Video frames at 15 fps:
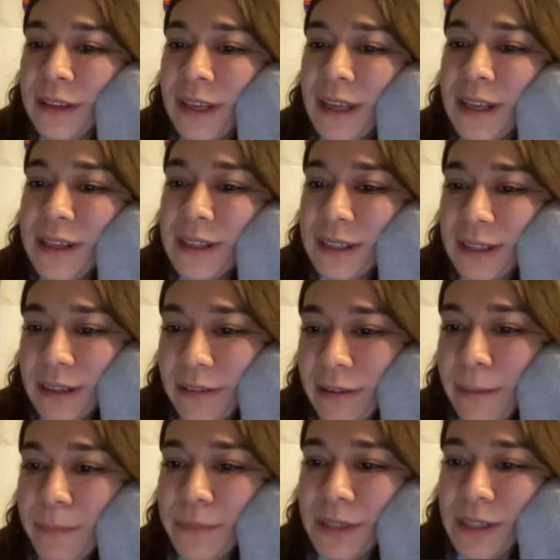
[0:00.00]

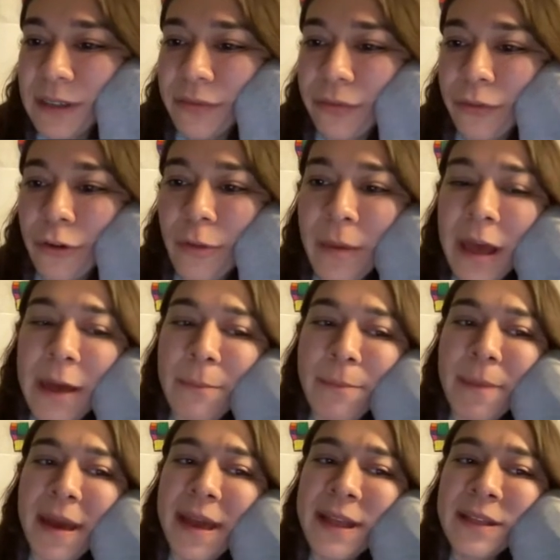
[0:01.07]
Decrypted from a
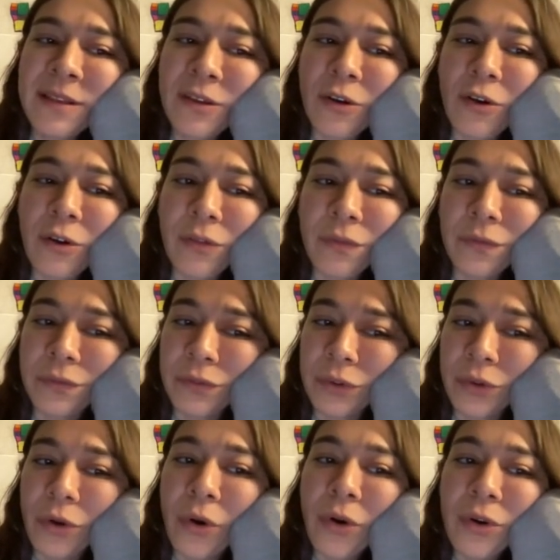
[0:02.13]
band of
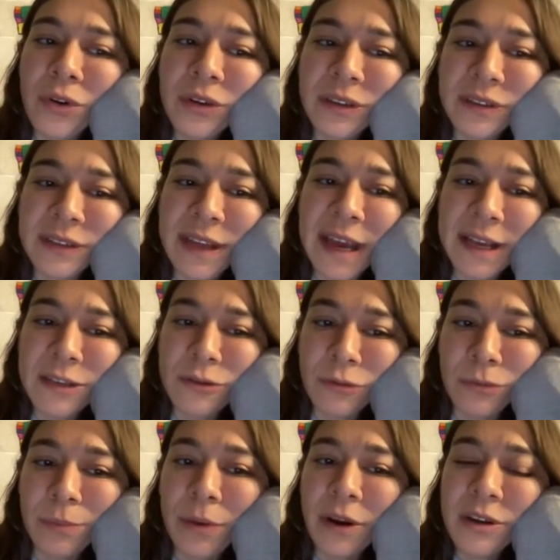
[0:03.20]
coded text
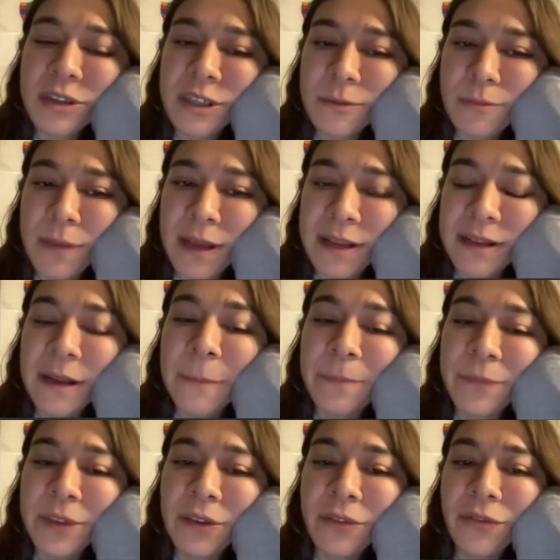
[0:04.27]
on parchment,
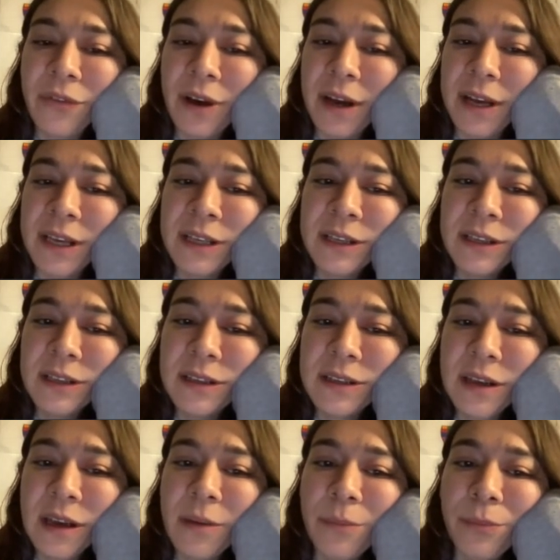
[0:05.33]
the
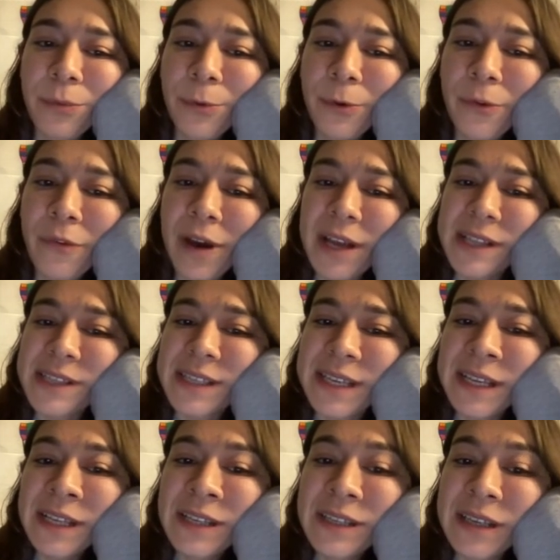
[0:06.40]
find provides
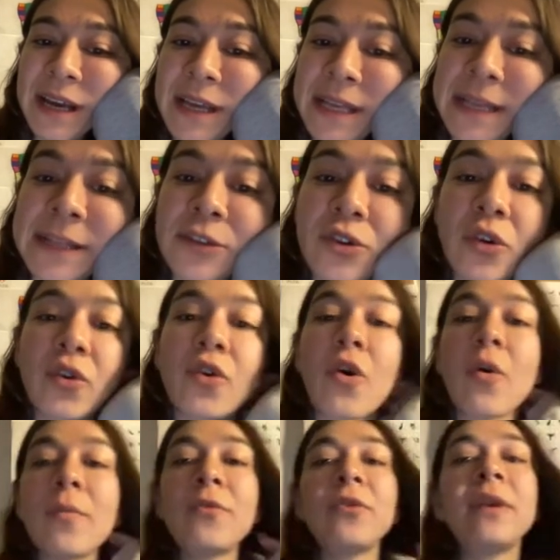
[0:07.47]
insight into
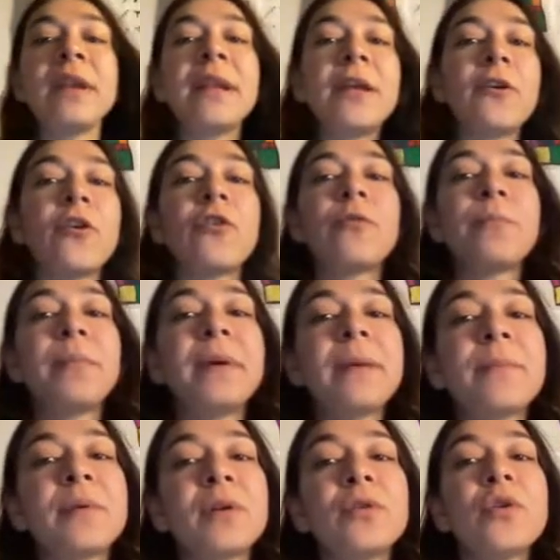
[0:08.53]
community of
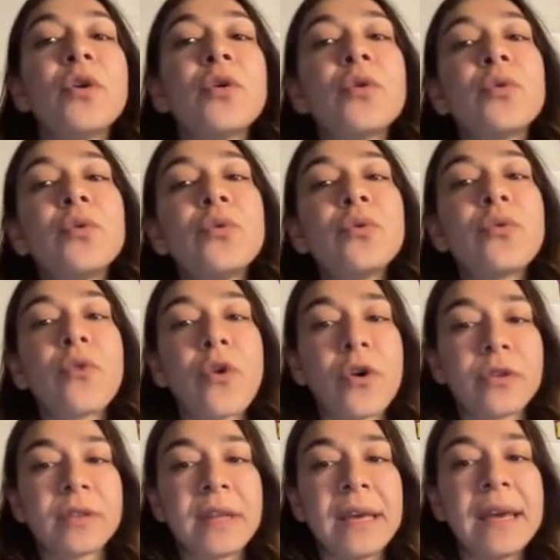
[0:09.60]
people who
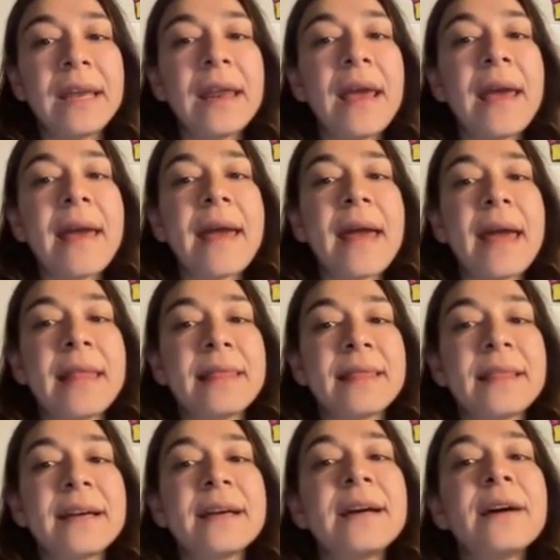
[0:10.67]
wrote it
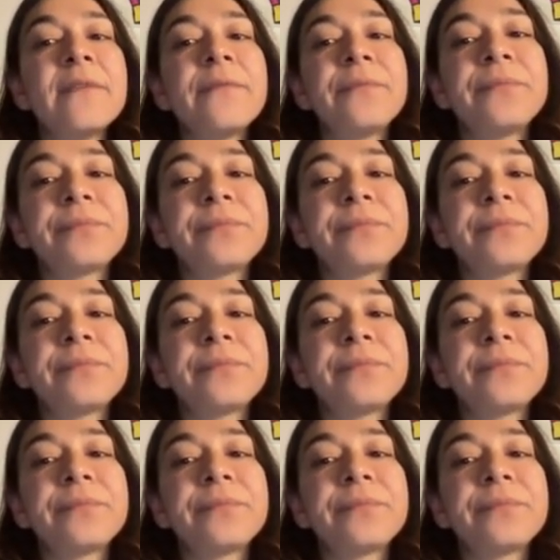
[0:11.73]
and the